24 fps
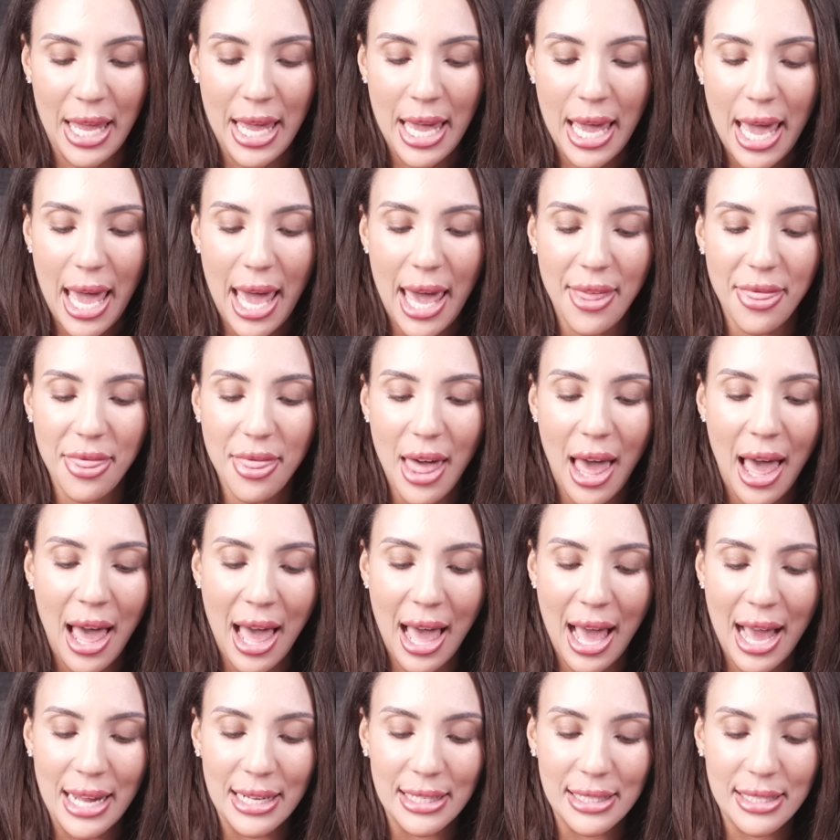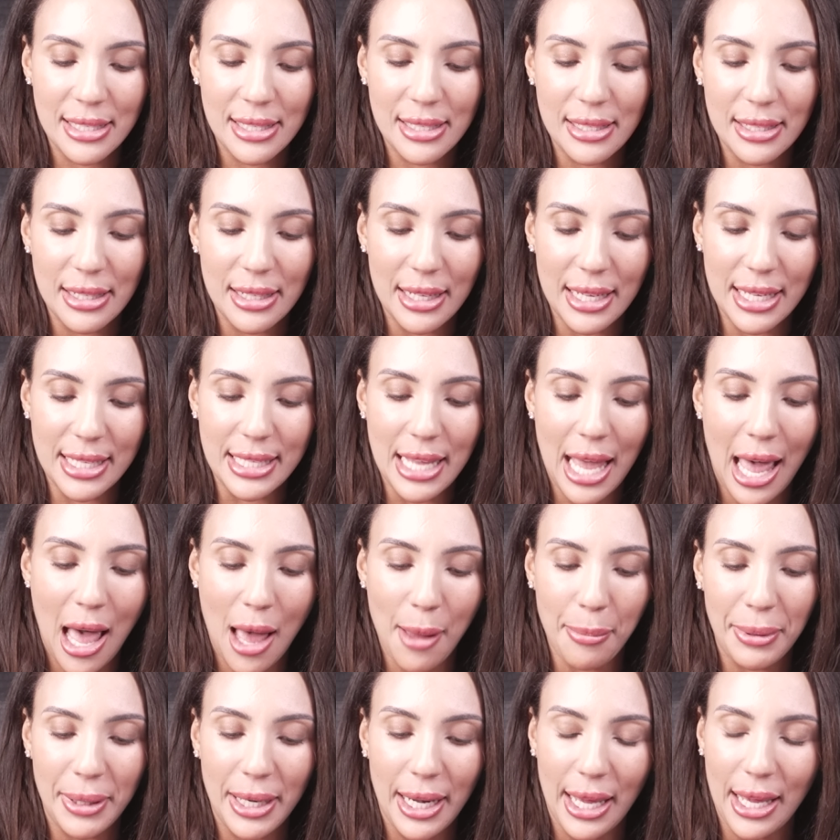And that is
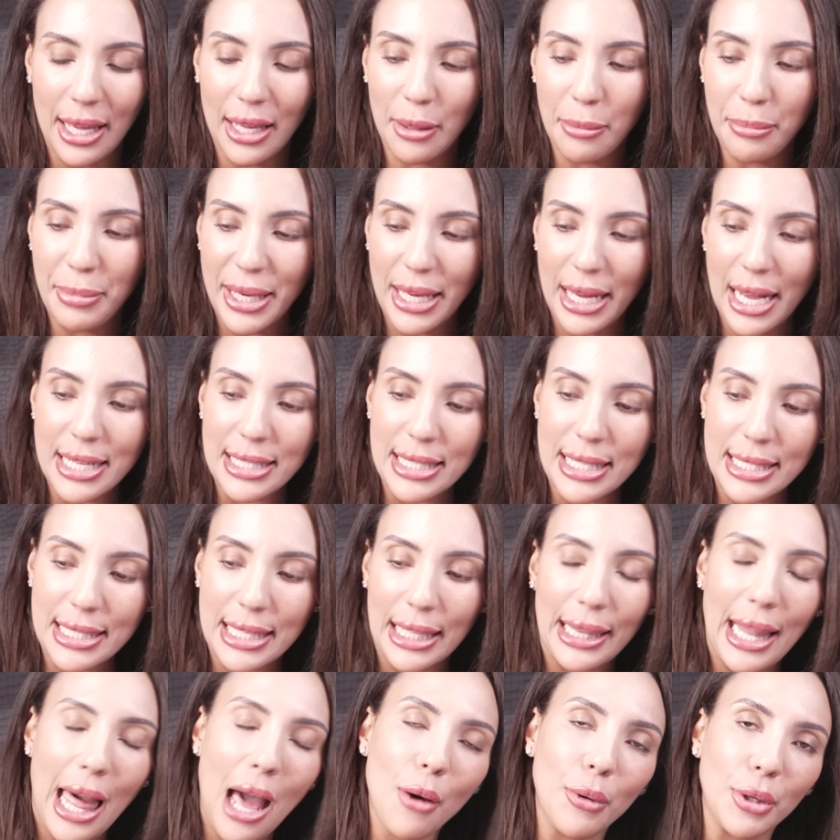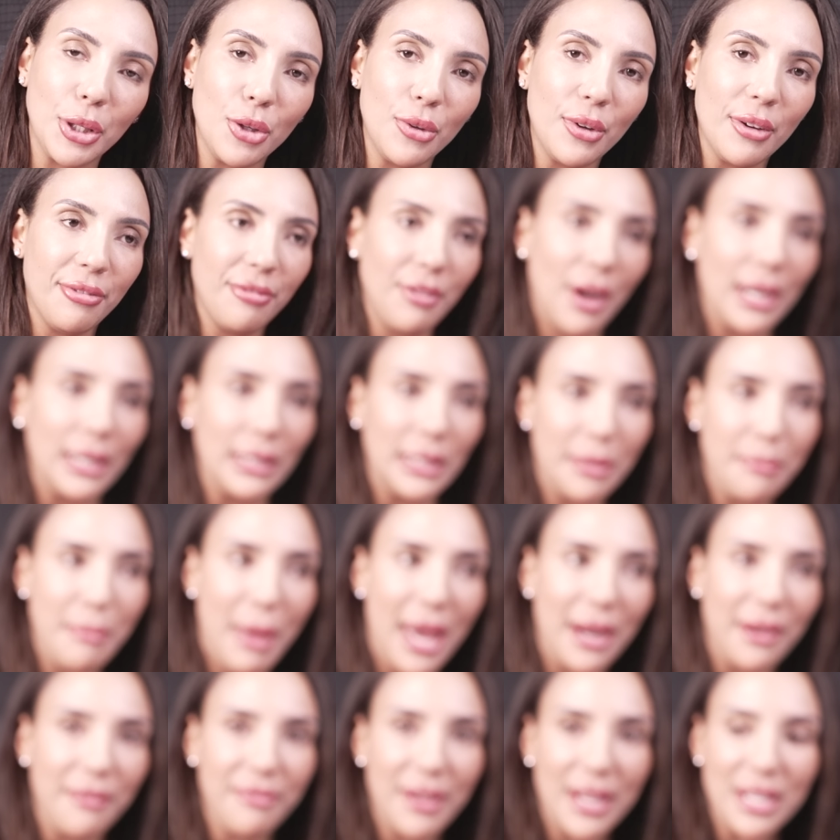happening because it's allowing you to finally
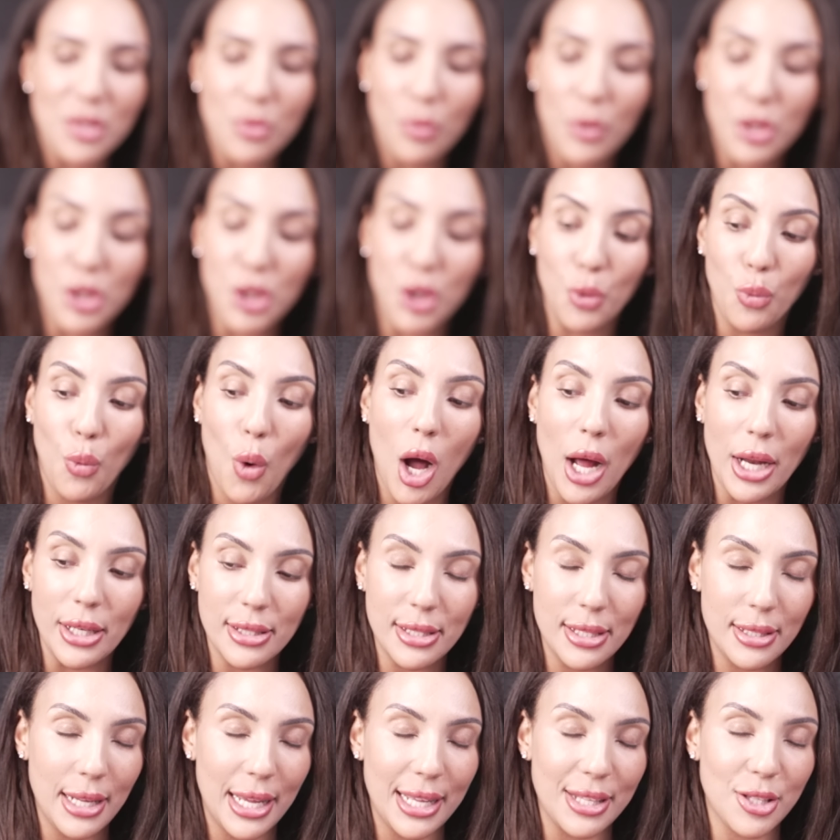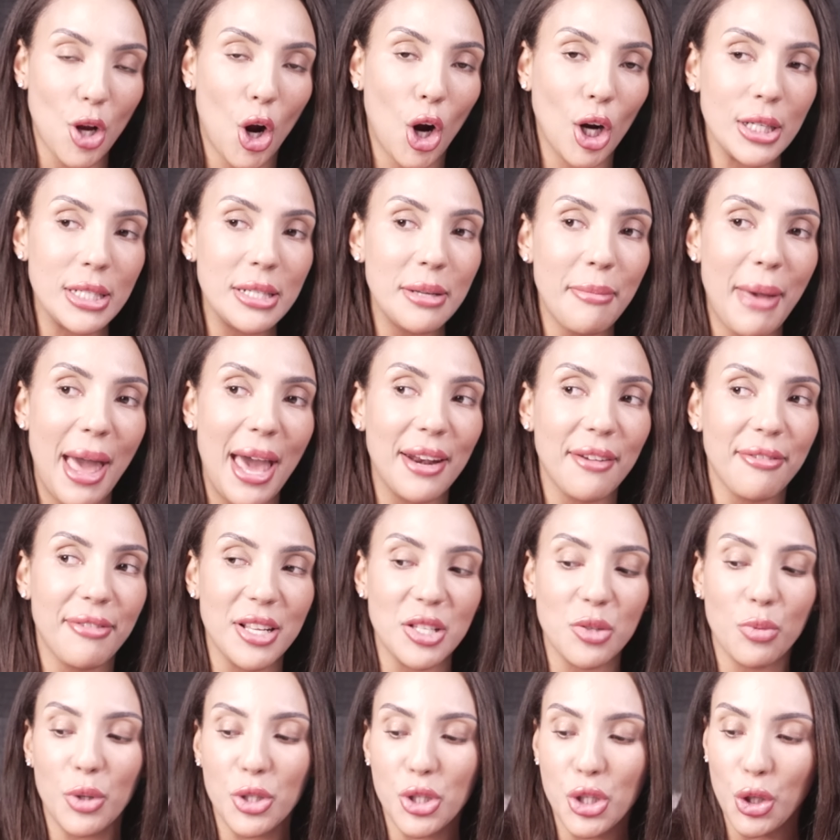manifest what you want. It's hard to
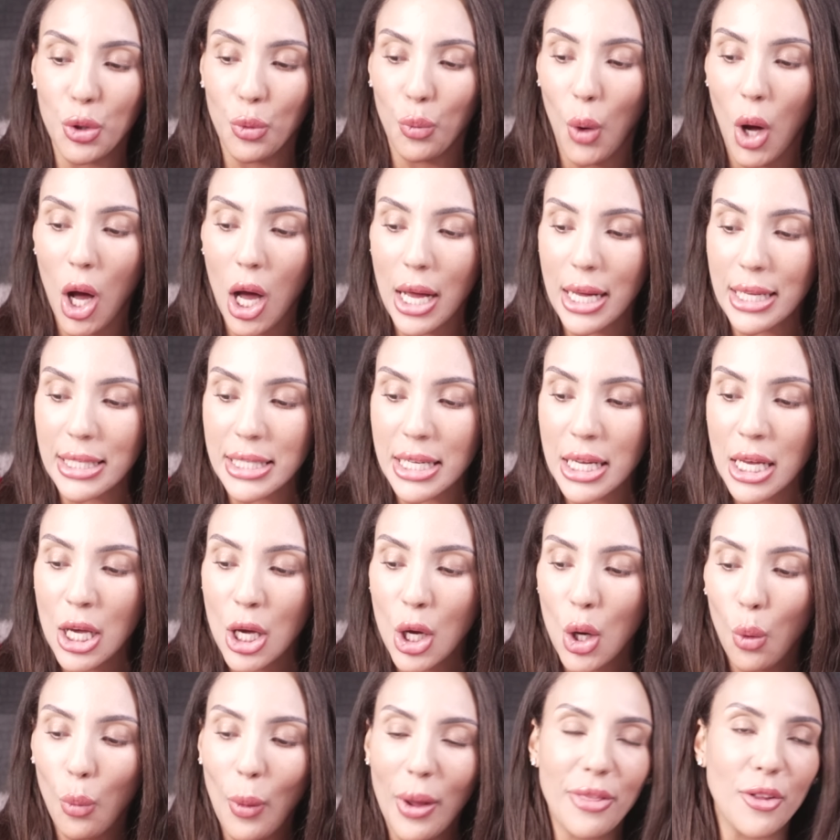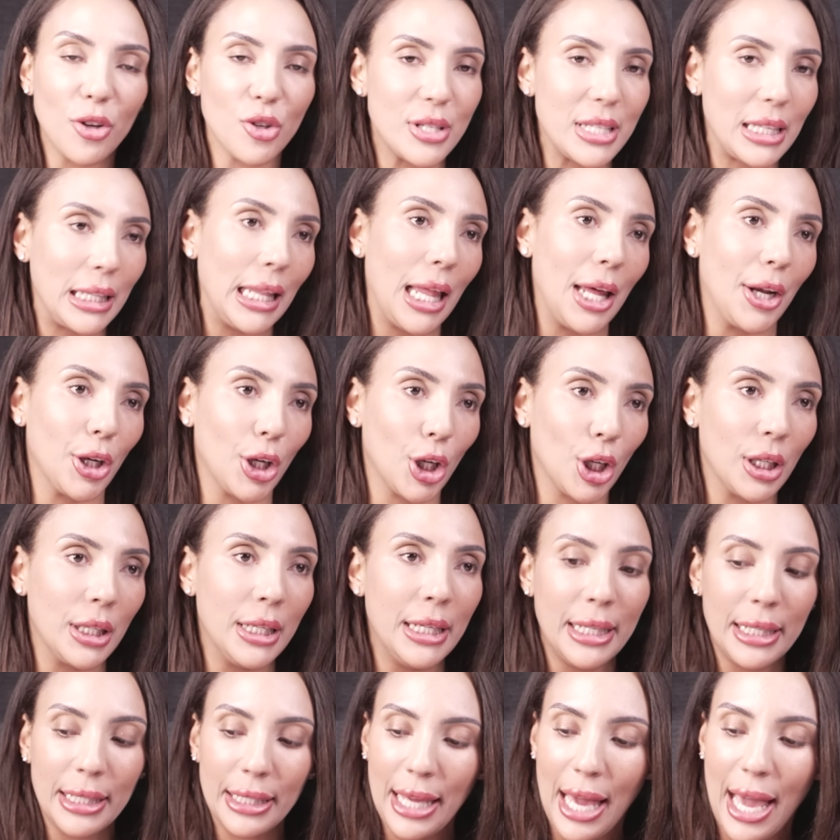manifest what you want when there's clutter.
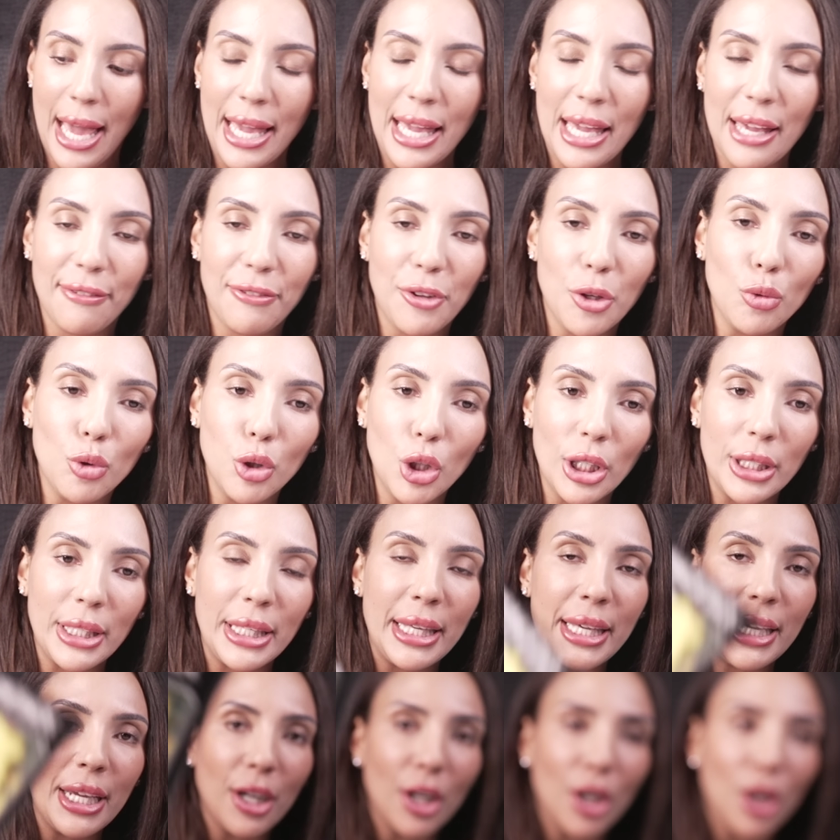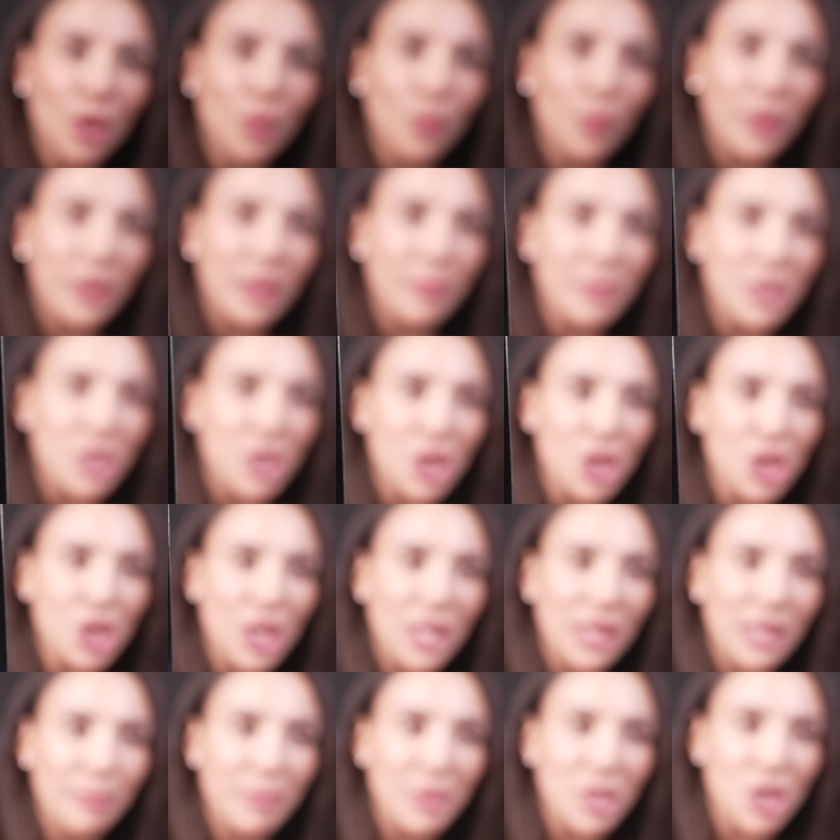Okay. If you look here with the
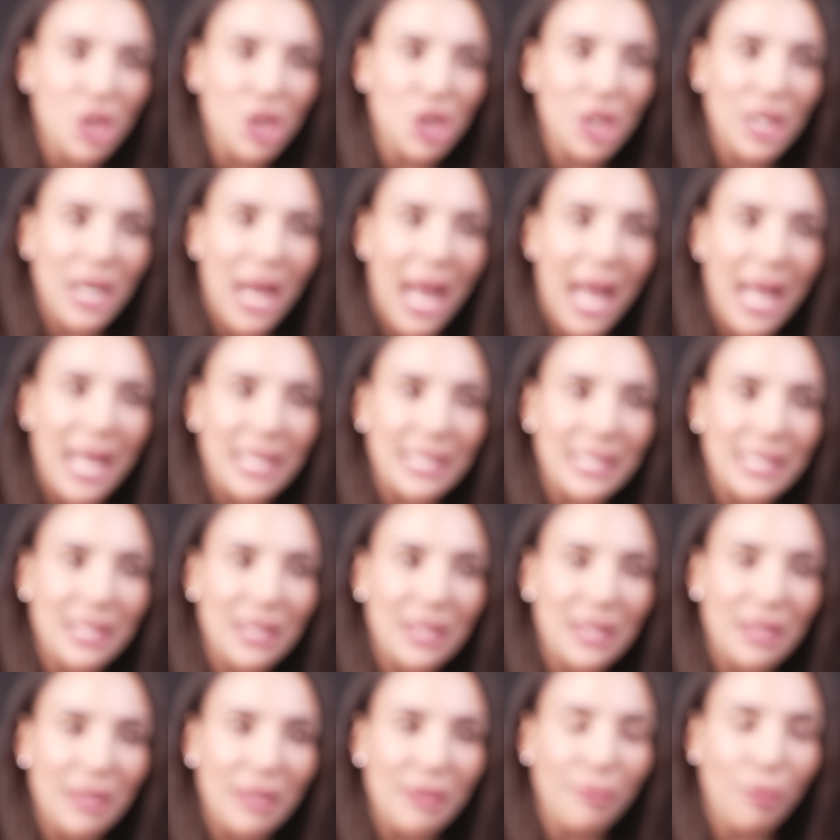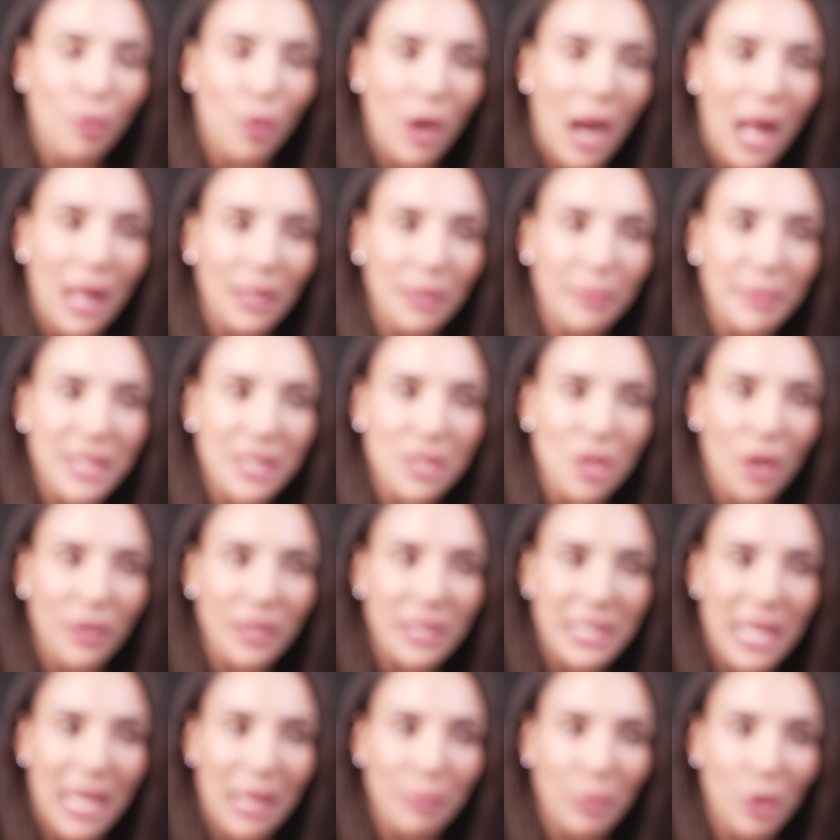magician has the 4 elements on
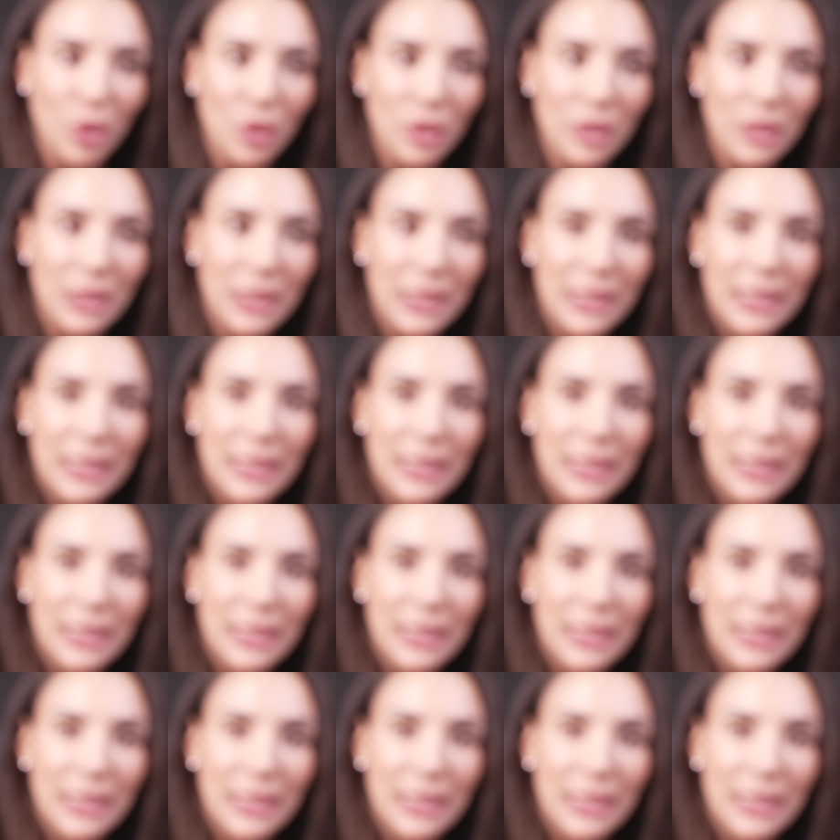the table.